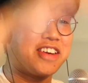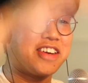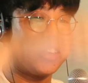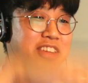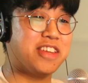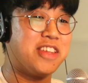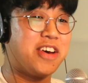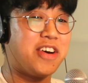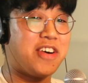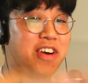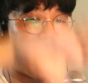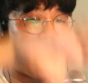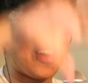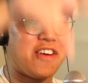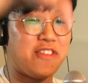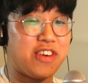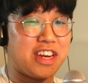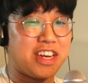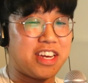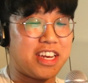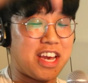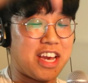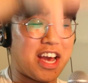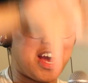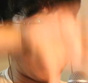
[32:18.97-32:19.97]
they'll have a
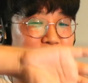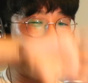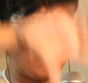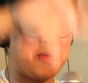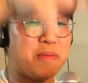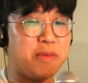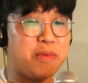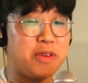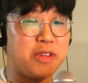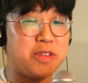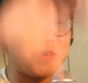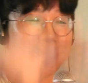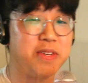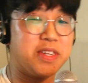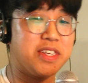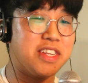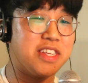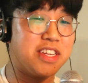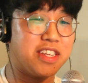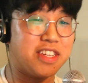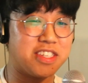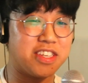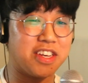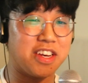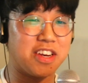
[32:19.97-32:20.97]
gap in between,
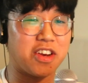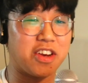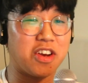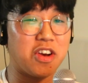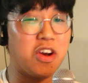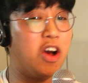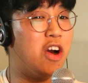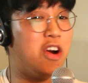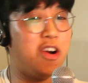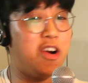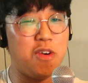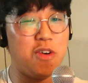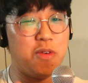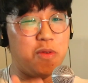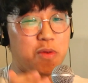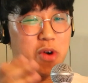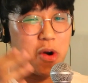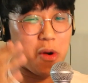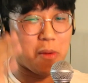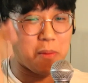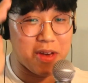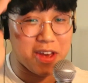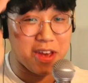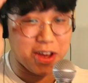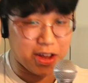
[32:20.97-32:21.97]
and it's like, who
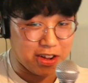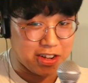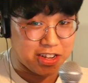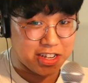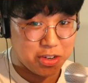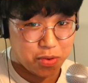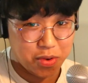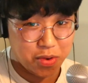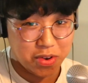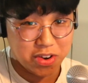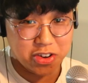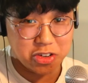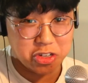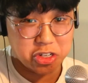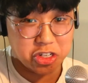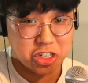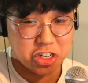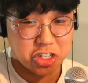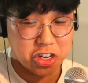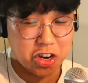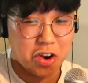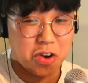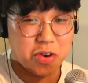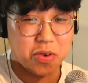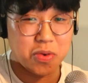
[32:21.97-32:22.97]
will pick Twitter's
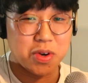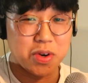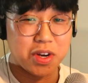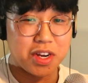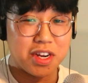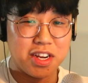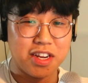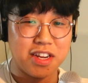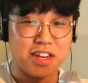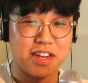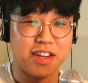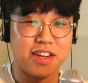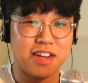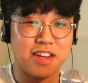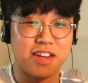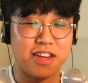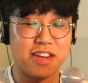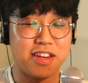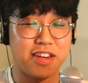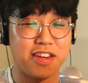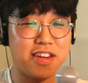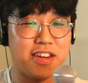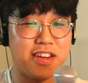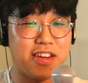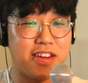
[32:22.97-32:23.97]
show?
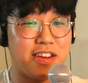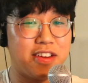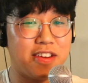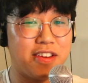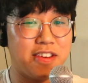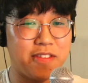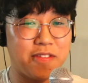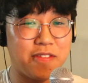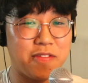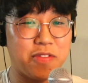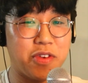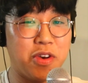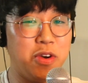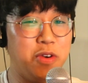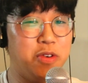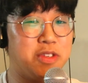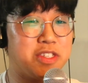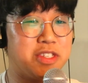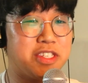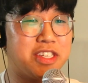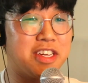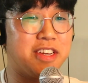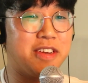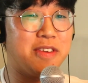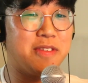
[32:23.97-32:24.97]
Who's gonna?